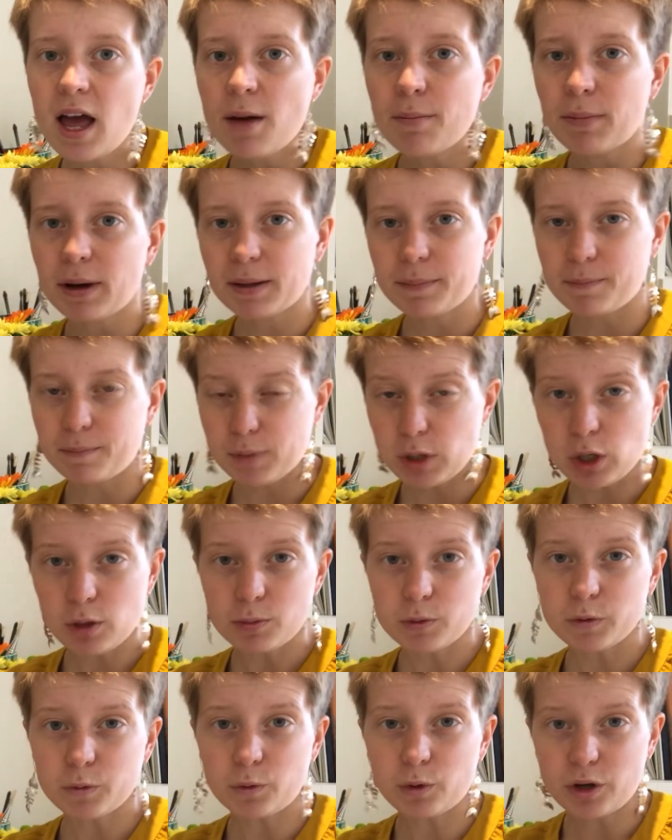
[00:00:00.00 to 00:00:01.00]
my
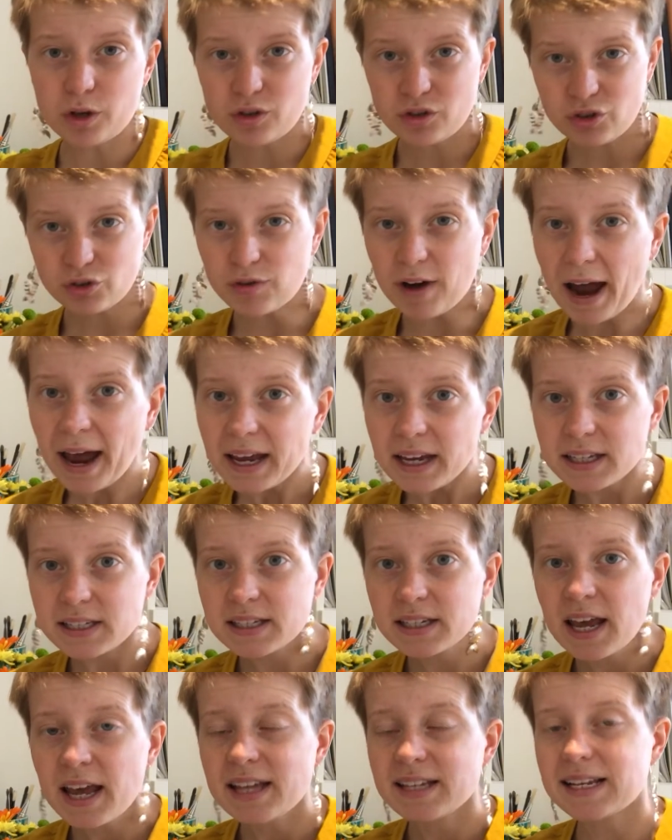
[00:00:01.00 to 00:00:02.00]
pupils will
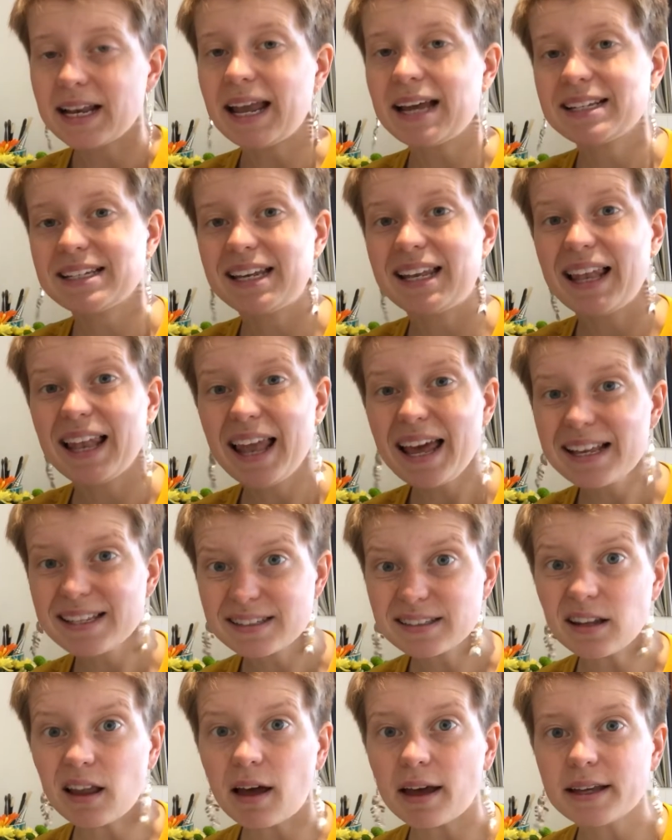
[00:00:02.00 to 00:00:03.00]
contract to let in
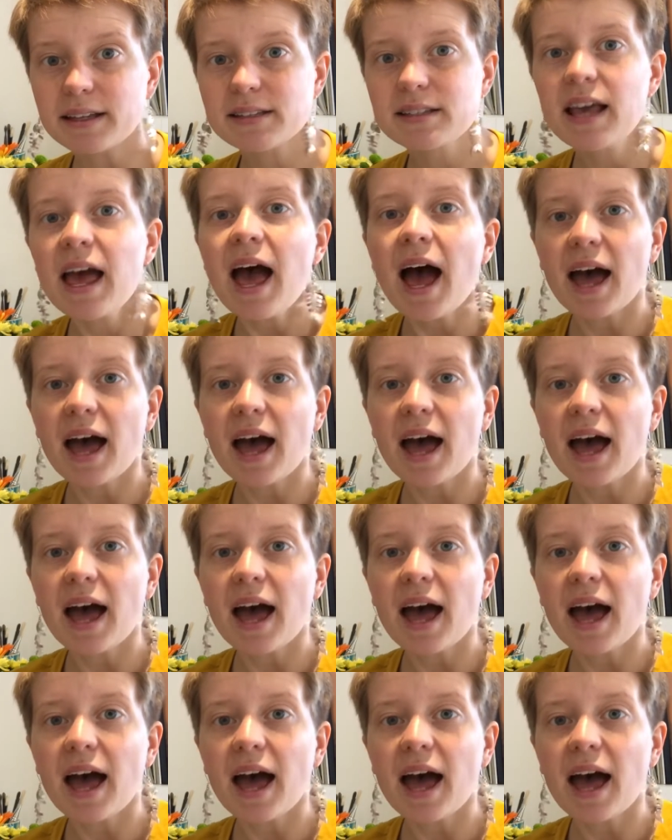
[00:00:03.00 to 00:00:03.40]
less light,